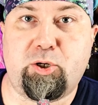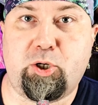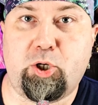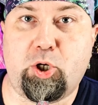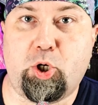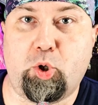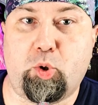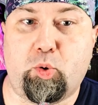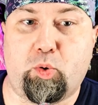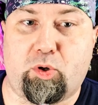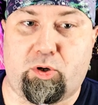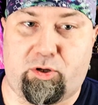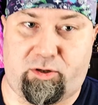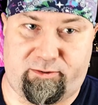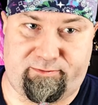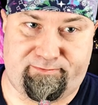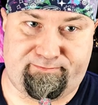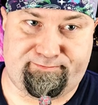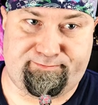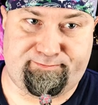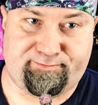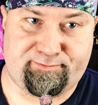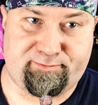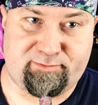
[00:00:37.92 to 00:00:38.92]
Ghoul!
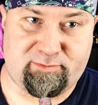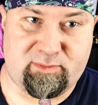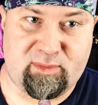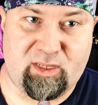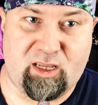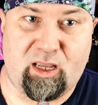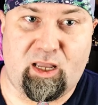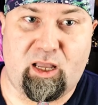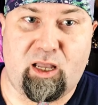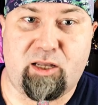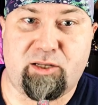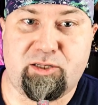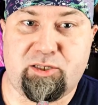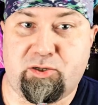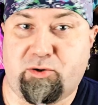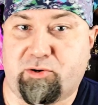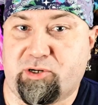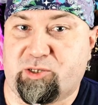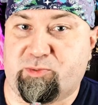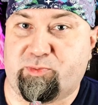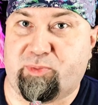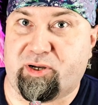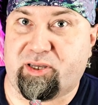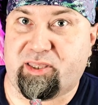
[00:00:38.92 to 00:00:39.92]

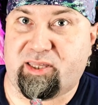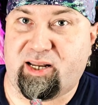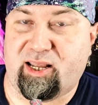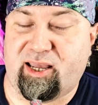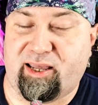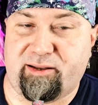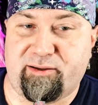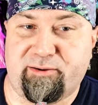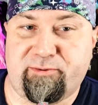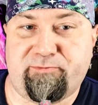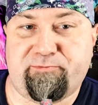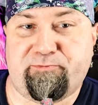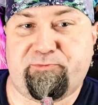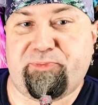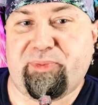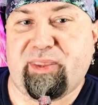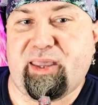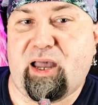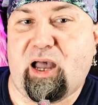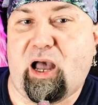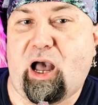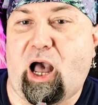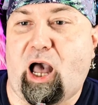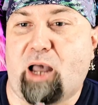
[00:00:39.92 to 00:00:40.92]
Source, Book of the Dead.
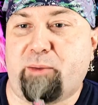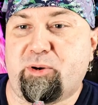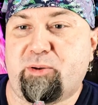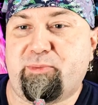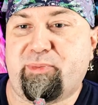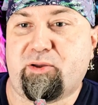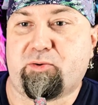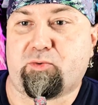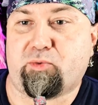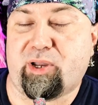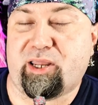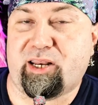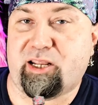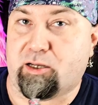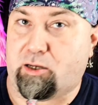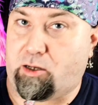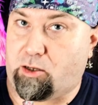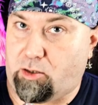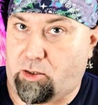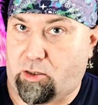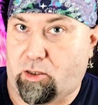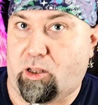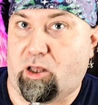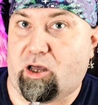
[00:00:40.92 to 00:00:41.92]
I'm going to be reading
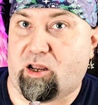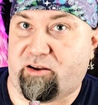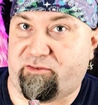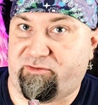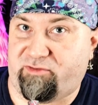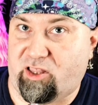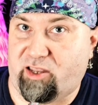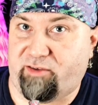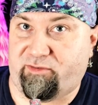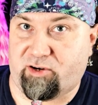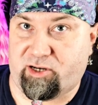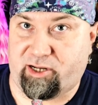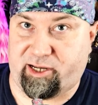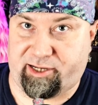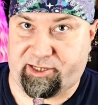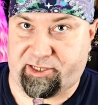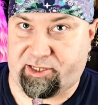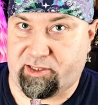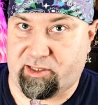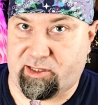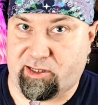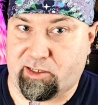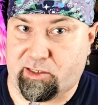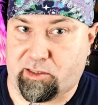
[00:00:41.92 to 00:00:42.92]
a lot of flavor
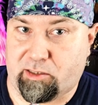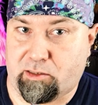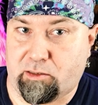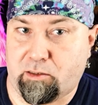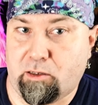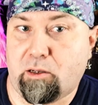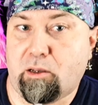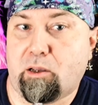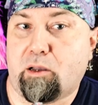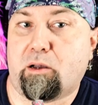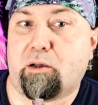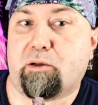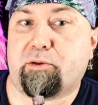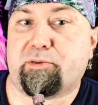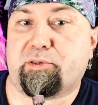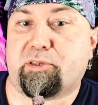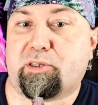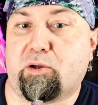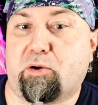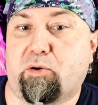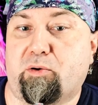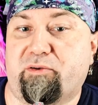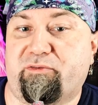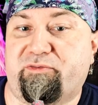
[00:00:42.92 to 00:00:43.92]
text in this,
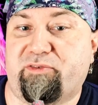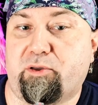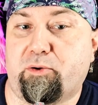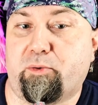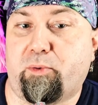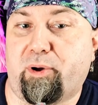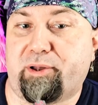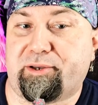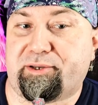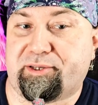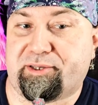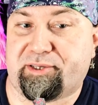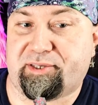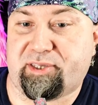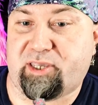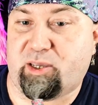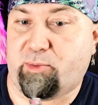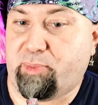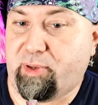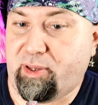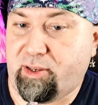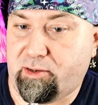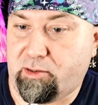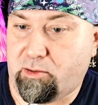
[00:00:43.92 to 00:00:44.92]
so if you want to
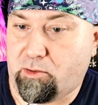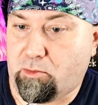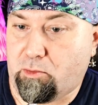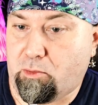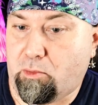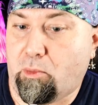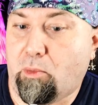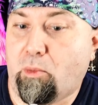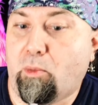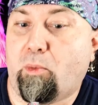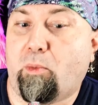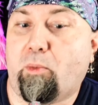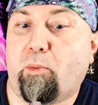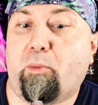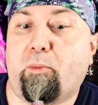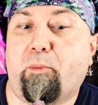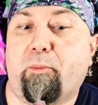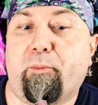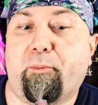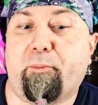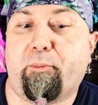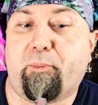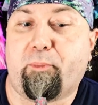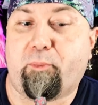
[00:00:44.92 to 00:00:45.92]
skip it,
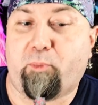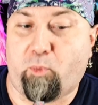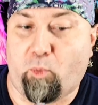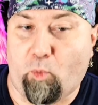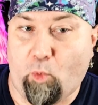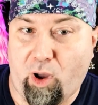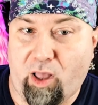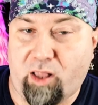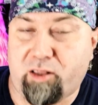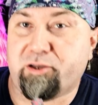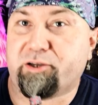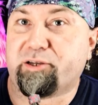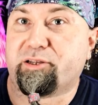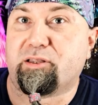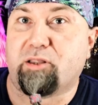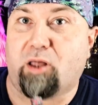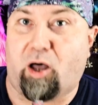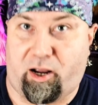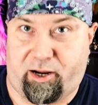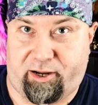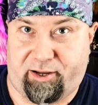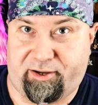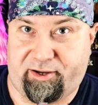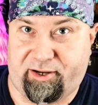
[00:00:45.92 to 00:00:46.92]
well, good
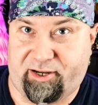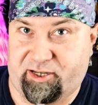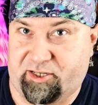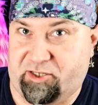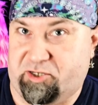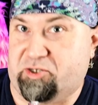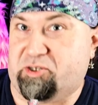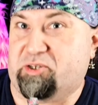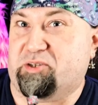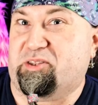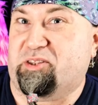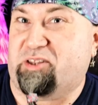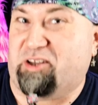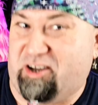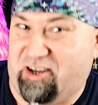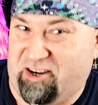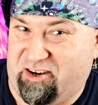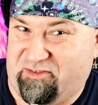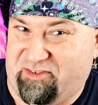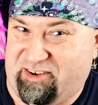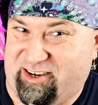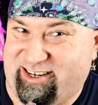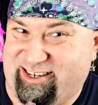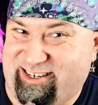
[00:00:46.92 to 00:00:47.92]
luck, because there's a
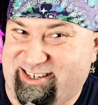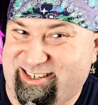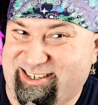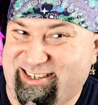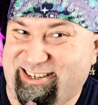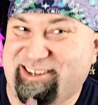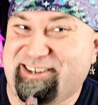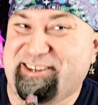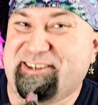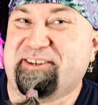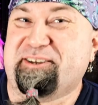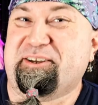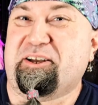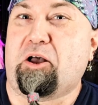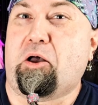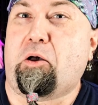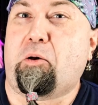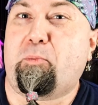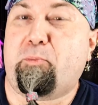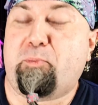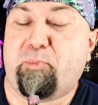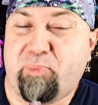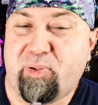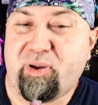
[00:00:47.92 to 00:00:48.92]
lot of it.
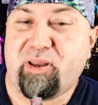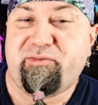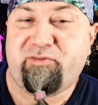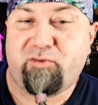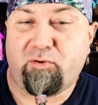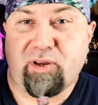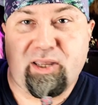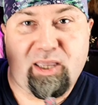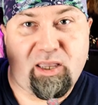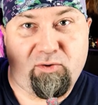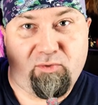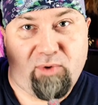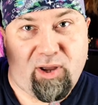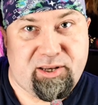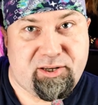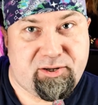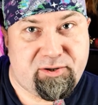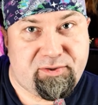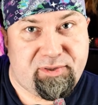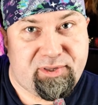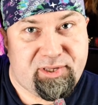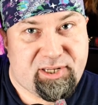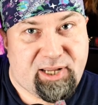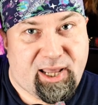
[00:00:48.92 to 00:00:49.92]
But if you want to get right
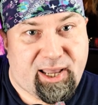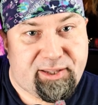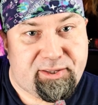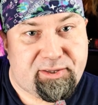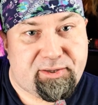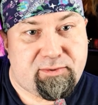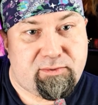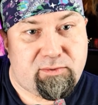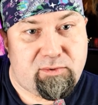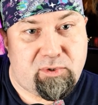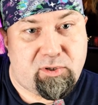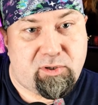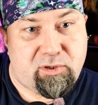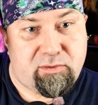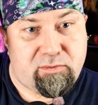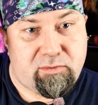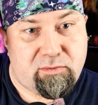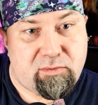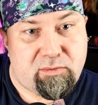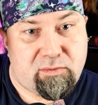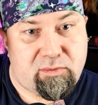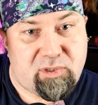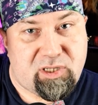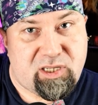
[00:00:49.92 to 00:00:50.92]
to the stats, you
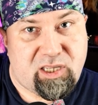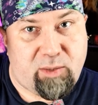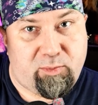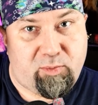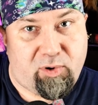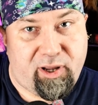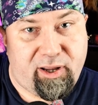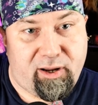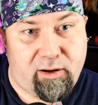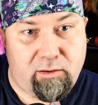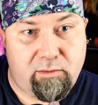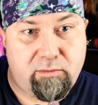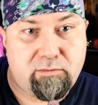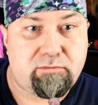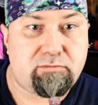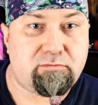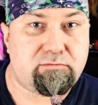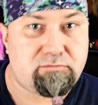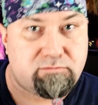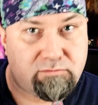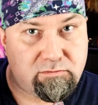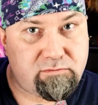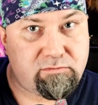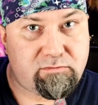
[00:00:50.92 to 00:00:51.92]
can skip right here.
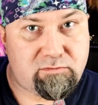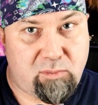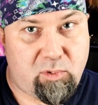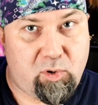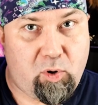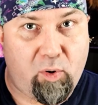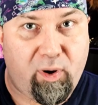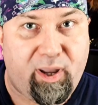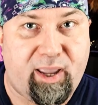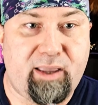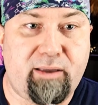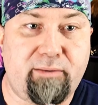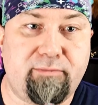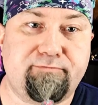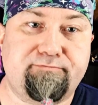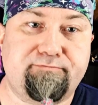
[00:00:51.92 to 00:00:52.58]
Okay.